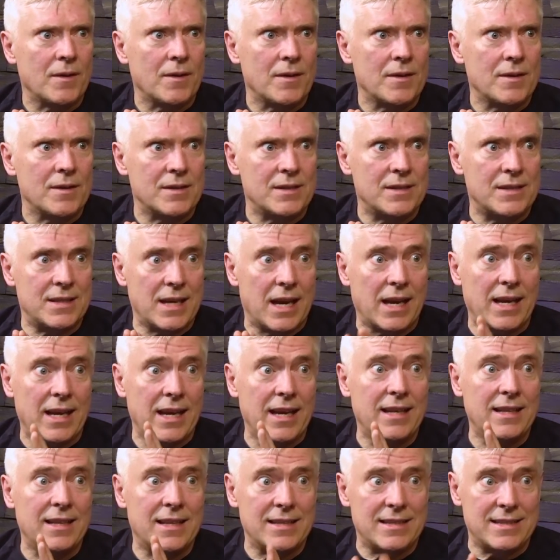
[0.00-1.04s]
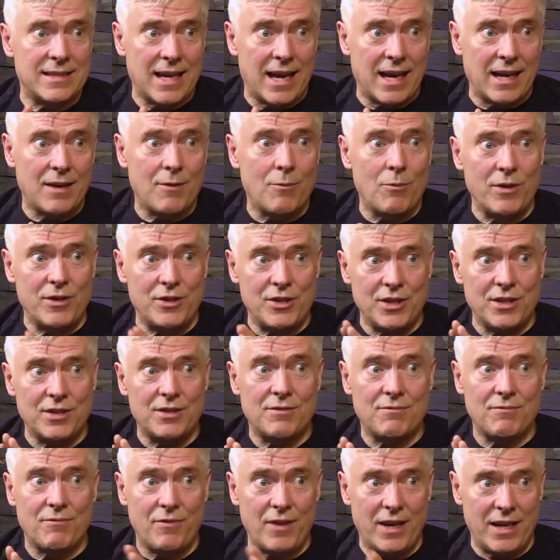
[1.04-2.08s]
sucking the suck, which is
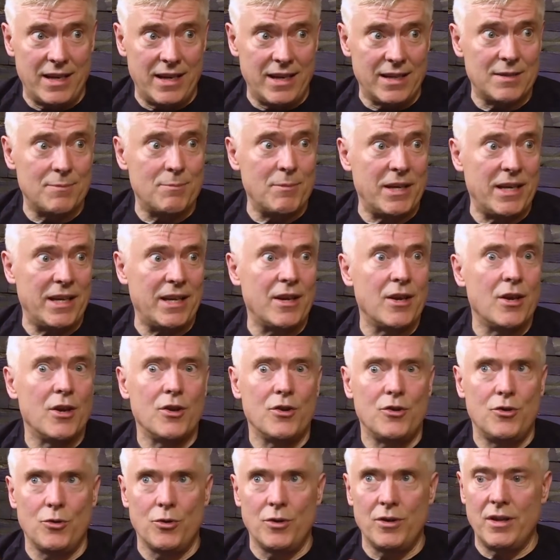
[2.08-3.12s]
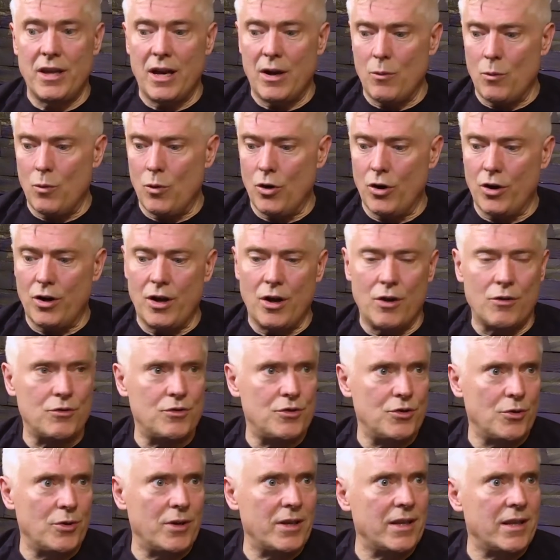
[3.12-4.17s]
fitness, meaning doing that workout,
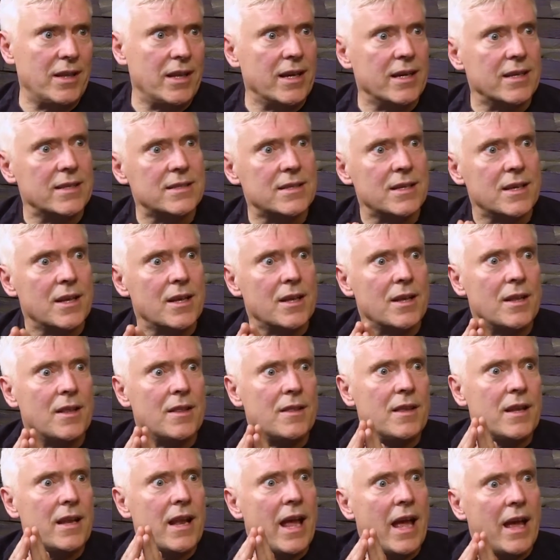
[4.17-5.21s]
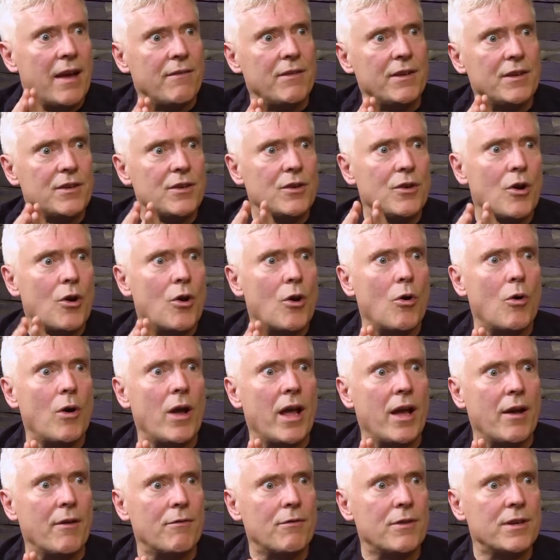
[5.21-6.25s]
doing this, than having to go
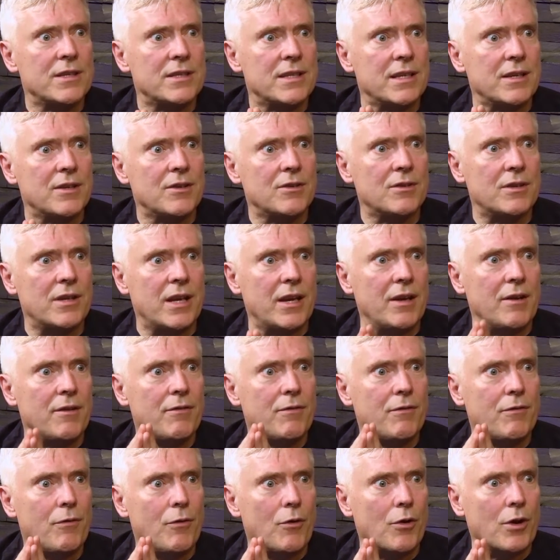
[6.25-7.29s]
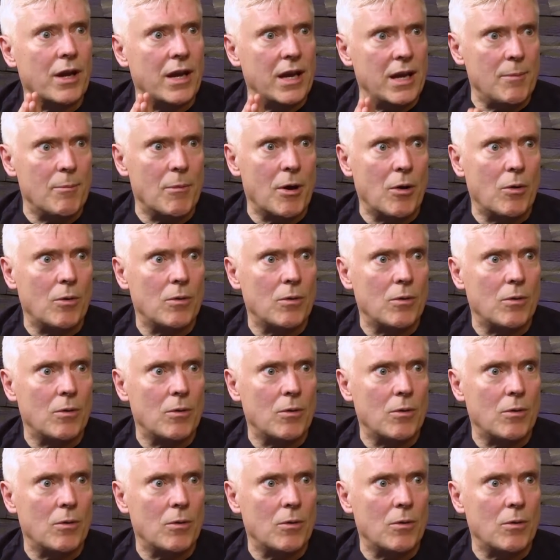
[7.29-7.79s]
every single day for chemo?